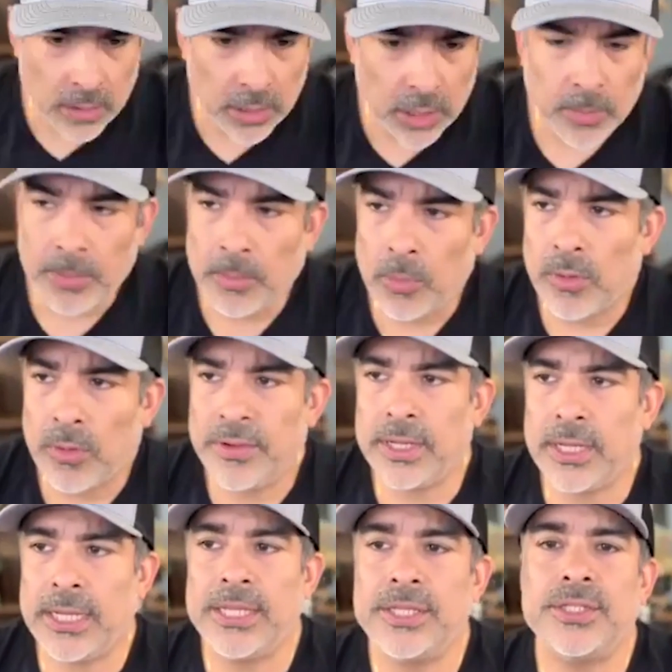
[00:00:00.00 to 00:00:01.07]
little bit more of
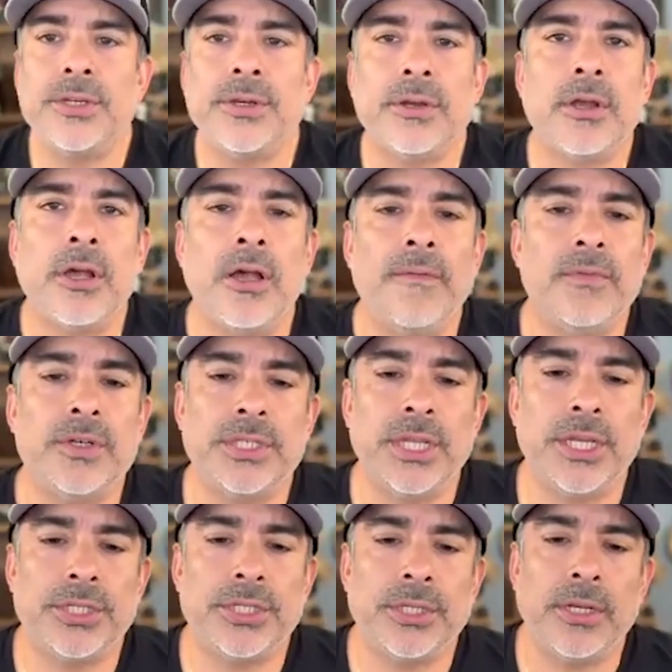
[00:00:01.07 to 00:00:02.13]
an easier
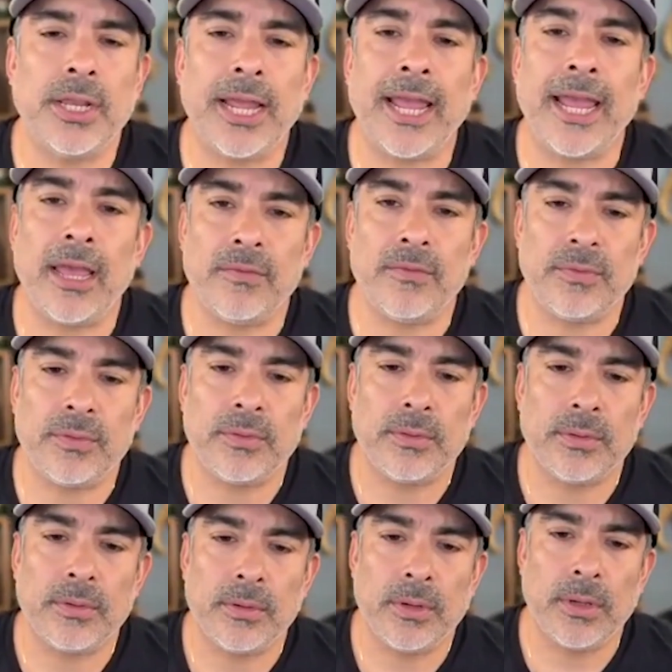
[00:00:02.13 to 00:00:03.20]
conversation to have yes